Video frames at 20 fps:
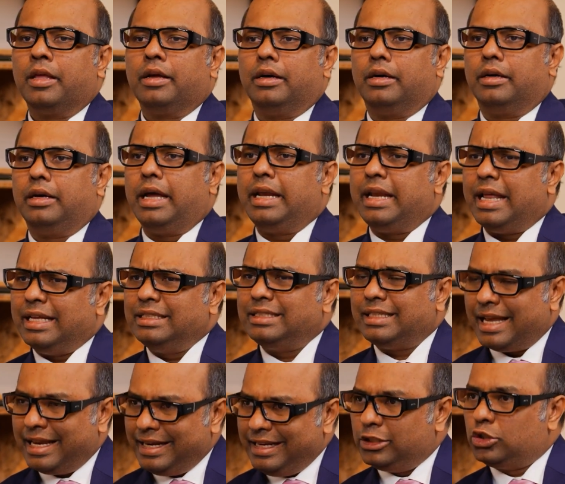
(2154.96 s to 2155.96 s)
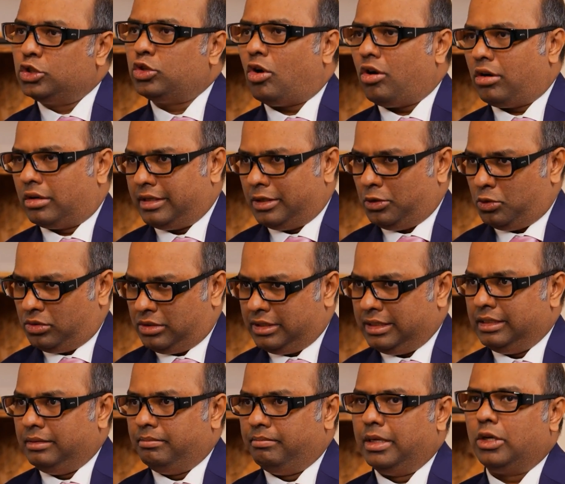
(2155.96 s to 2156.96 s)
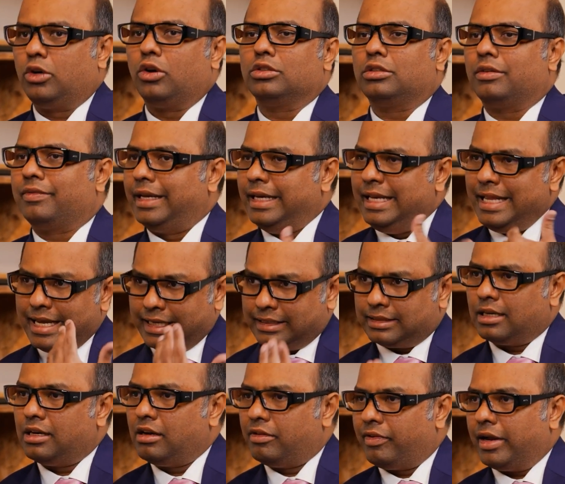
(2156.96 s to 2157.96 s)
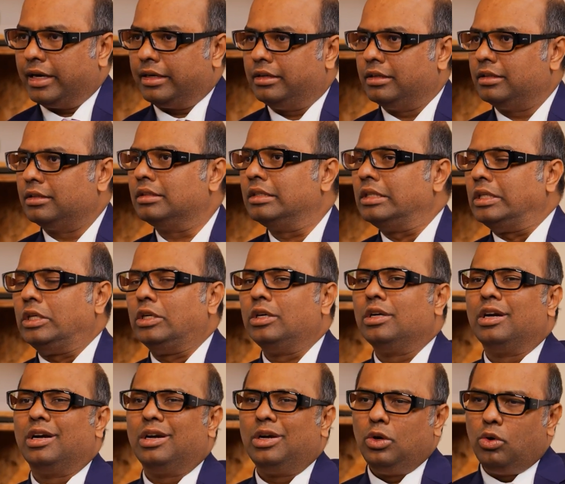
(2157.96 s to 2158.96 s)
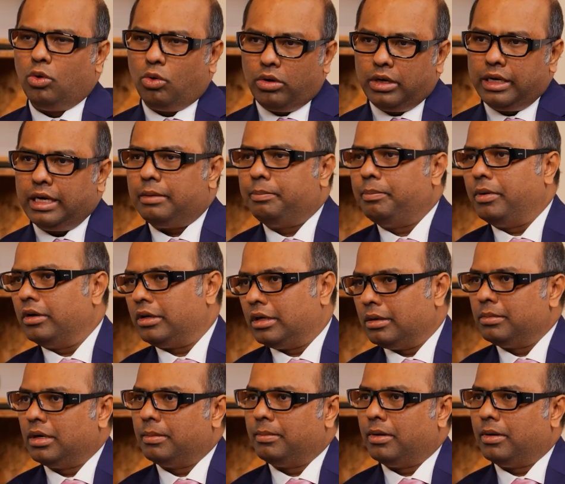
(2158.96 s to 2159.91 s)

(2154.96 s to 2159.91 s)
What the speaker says: and hence any shock that you see because of any external factor, don't get perturbed